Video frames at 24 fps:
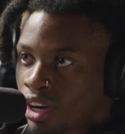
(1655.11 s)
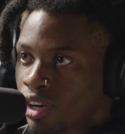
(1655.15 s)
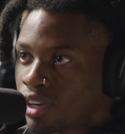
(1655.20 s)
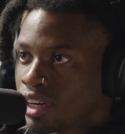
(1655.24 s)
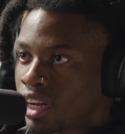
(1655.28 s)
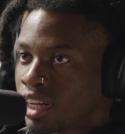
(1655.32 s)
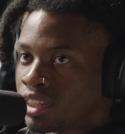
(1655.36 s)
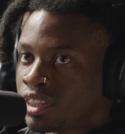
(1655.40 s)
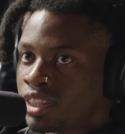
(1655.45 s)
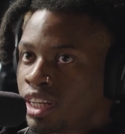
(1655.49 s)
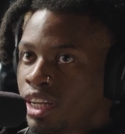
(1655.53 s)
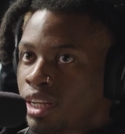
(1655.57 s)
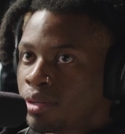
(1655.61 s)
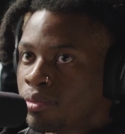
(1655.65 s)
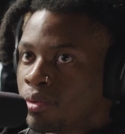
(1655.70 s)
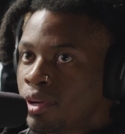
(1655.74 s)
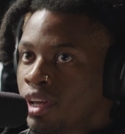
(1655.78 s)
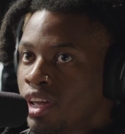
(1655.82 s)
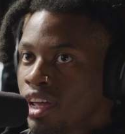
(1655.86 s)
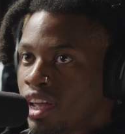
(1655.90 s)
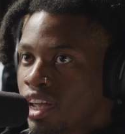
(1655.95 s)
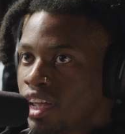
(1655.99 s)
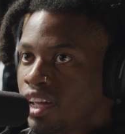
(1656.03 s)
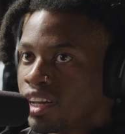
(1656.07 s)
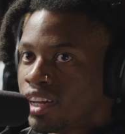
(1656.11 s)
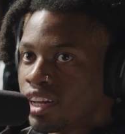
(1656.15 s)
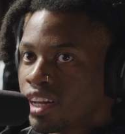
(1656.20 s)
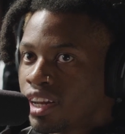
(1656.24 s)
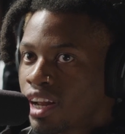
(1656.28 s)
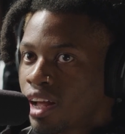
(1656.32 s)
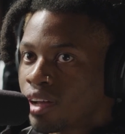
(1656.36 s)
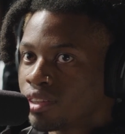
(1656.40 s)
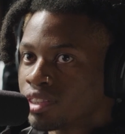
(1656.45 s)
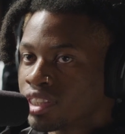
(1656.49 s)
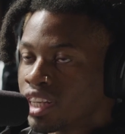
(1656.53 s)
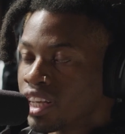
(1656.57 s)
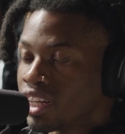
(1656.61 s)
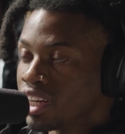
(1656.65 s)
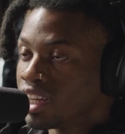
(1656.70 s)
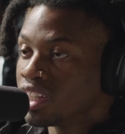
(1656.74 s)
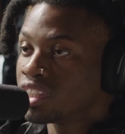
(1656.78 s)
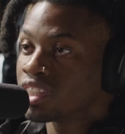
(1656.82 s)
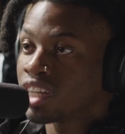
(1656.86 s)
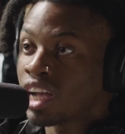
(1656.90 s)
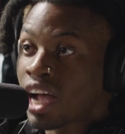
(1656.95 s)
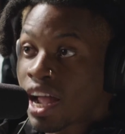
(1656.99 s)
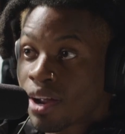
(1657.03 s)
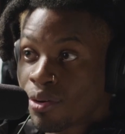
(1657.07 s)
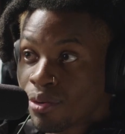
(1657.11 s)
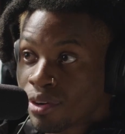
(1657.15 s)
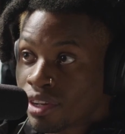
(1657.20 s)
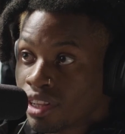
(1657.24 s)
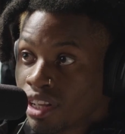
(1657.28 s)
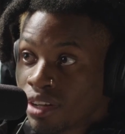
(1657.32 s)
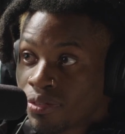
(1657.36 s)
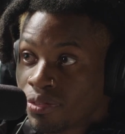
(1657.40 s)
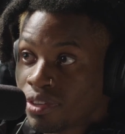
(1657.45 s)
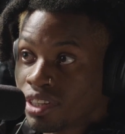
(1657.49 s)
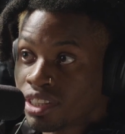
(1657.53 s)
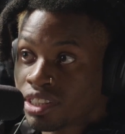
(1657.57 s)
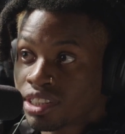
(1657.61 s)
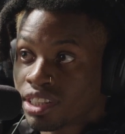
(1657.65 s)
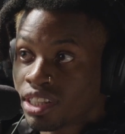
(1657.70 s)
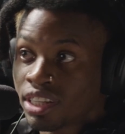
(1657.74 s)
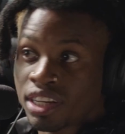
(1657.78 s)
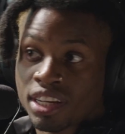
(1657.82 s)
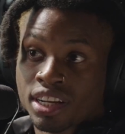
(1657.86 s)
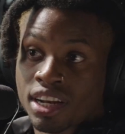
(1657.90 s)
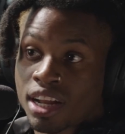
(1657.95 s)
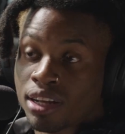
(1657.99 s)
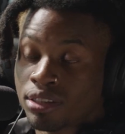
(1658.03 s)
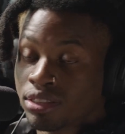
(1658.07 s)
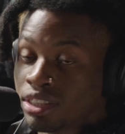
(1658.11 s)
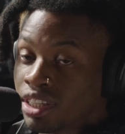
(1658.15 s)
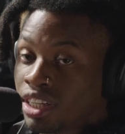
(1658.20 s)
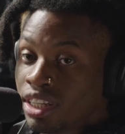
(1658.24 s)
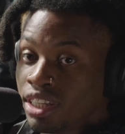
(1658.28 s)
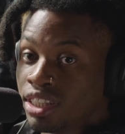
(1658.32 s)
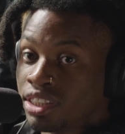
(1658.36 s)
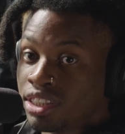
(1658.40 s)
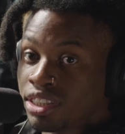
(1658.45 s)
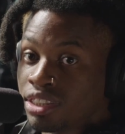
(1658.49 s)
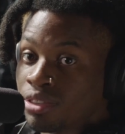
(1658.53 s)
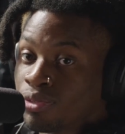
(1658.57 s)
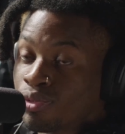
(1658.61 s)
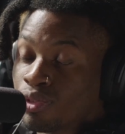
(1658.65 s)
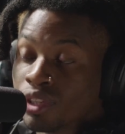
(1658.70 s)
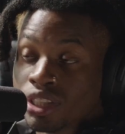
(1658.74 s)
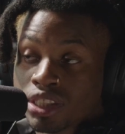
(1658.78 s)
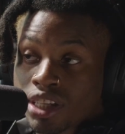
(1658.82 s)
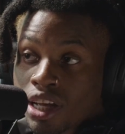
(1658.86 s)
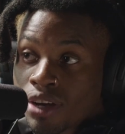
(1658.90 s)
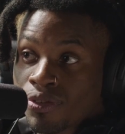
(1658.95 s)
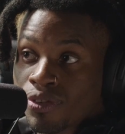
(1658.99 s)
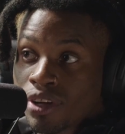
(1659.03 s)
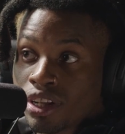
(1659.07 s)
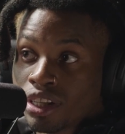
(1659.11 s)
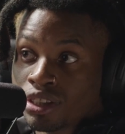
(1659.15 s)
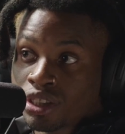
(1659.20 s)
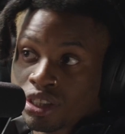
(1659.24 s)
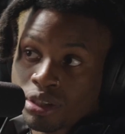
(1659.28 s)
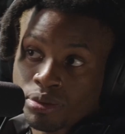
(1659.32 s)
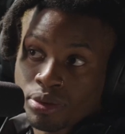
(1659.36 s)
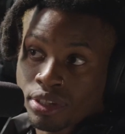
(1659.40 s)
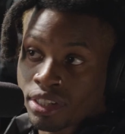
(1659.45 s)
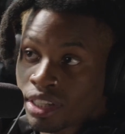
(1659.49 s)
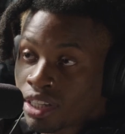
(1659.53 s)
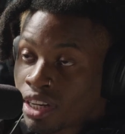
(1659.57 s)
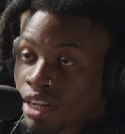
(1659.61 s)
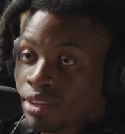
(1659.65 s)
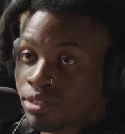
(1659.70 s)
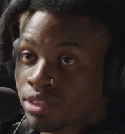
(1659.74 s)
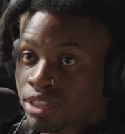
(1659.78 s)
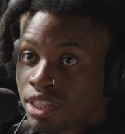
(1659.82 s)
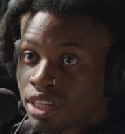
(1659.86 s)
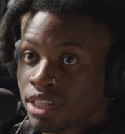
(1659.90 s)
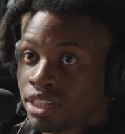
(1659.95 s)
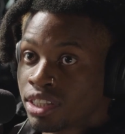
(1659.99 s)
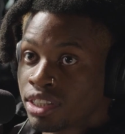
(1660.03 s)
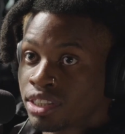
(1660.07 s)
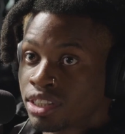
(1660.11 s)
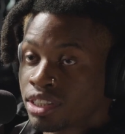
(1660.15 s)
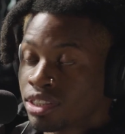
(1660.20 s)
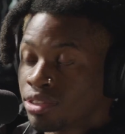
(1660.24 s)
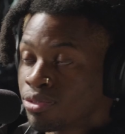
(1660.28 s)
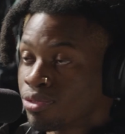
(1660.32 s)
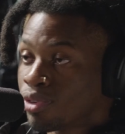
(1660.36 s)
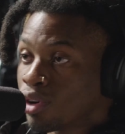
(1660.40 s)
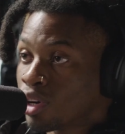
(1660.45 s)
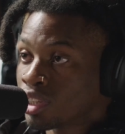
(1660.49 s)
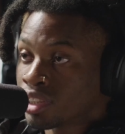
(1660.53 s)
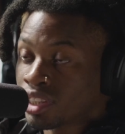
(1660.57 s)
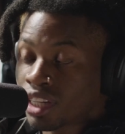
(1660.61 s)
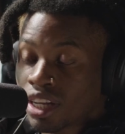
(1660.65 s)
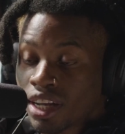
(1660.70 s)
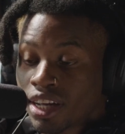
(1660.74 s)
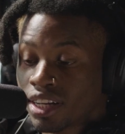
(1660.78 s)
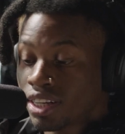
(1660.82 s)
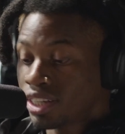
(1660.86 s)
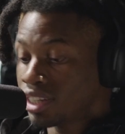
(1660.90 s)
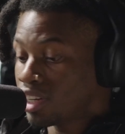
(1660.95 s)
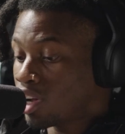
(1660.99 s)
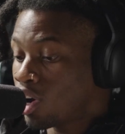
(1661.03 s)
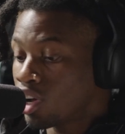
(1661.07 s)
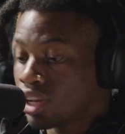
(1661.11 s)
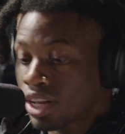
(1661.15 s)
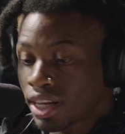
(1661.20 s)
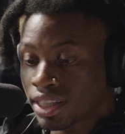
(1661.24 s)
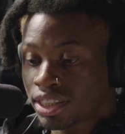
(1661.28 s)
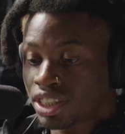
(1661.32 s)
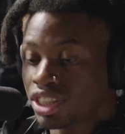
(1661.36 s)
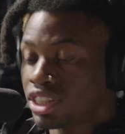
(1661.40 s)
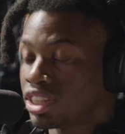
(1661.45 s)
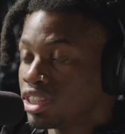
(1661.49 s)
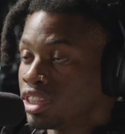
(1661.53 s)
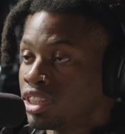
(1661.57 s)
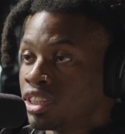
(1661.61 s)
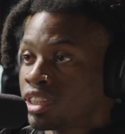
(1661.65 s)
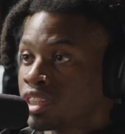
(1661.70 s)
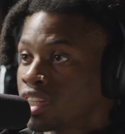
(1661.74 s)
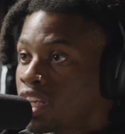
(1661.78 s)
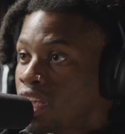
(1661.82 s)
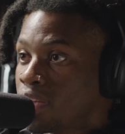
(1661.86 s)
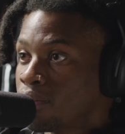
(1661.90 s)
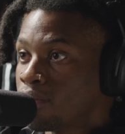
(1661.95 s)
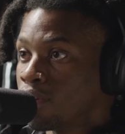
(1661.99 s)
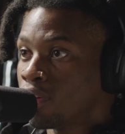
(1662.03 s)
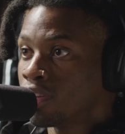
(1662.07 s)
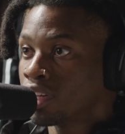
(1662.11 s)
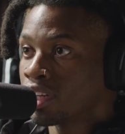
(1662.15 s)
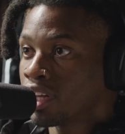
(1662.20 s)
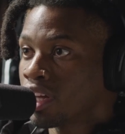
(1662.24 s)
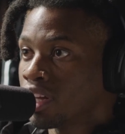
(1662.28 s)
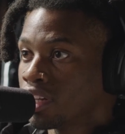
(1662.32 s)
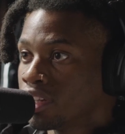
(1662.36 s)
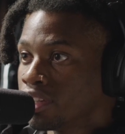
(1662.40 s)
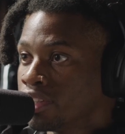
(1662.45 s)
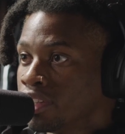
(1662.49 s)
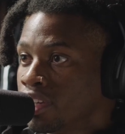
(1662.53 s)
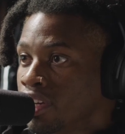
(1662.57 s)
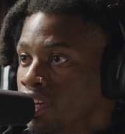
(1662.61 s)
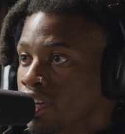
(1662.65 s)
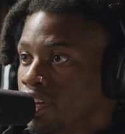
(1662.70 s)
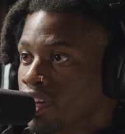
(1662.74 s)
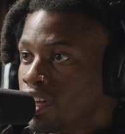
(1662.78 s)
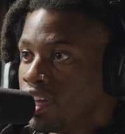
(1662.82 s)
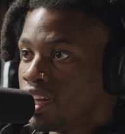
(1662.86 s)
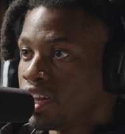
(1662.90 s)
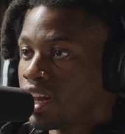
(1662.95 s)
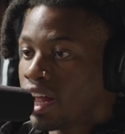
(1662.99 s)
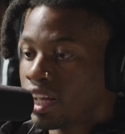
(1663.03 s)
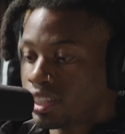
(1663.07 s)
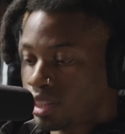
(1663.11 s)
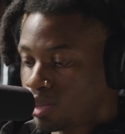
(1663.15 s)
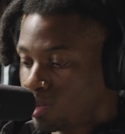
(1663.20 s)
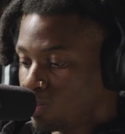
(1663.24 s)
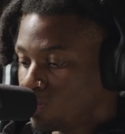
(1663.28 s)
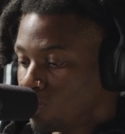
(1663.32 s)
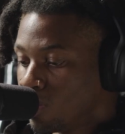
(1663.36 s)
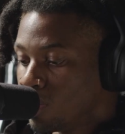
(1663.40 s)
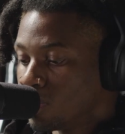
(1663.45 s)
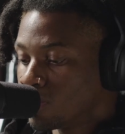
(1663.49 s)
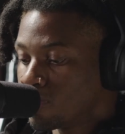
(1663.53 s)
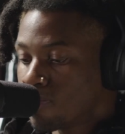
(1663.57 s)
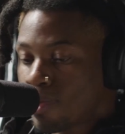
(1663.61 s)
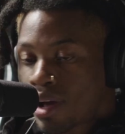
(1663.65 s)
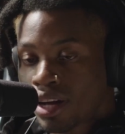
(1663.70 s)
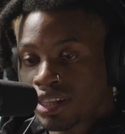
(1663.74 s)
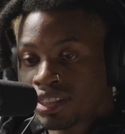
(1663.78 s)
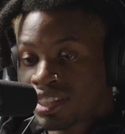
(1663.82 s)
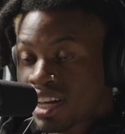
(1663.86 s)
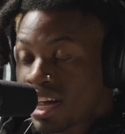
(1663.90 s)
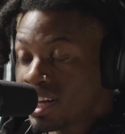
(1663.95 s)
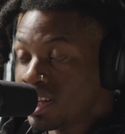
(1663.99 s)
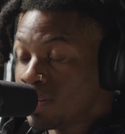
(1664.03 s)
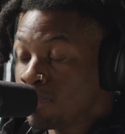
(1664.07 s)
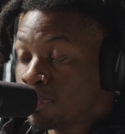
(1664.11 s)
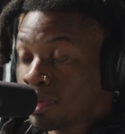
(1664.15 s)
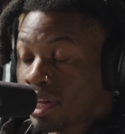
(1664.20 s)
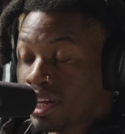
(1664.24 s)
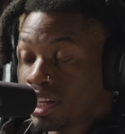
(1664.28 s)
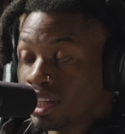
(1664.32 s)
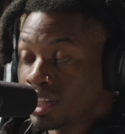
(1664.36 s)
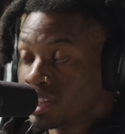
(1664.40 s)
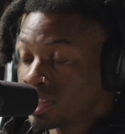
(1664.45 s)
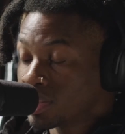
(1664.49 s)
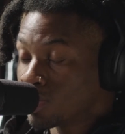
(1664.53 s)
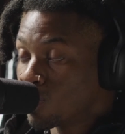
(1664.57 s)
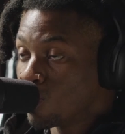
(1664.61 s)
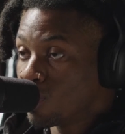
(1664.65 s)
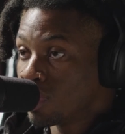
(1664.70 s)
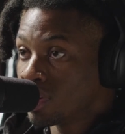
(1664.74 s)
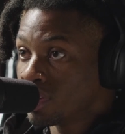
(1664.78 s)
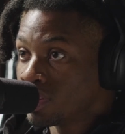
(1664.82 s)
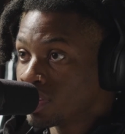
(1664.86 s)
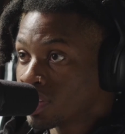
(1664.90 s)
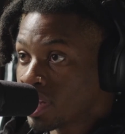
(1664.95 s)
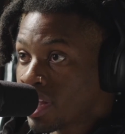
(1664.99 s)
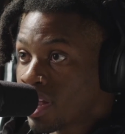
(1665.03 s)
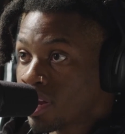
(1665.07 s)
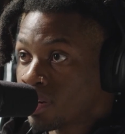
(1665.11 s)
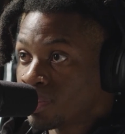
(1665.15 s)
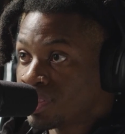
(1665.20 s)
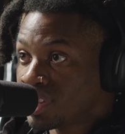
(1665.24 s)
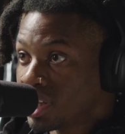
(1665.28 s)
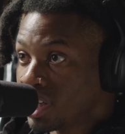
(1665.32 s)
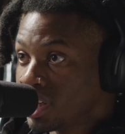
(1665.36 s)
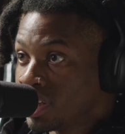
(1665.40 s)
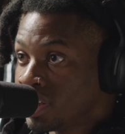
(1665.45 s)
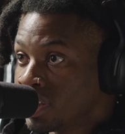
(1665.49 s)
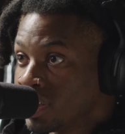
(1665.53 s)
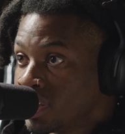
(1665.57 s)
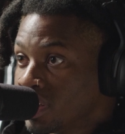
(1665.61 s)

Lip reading: I heard that tape, and then I was getting into hieroglyphics, and then I was getting into the Freestyle Fellowship, and then I was getting into Farside, and all that shit just came all together. Yeah. And that's what my daily playlist going to City.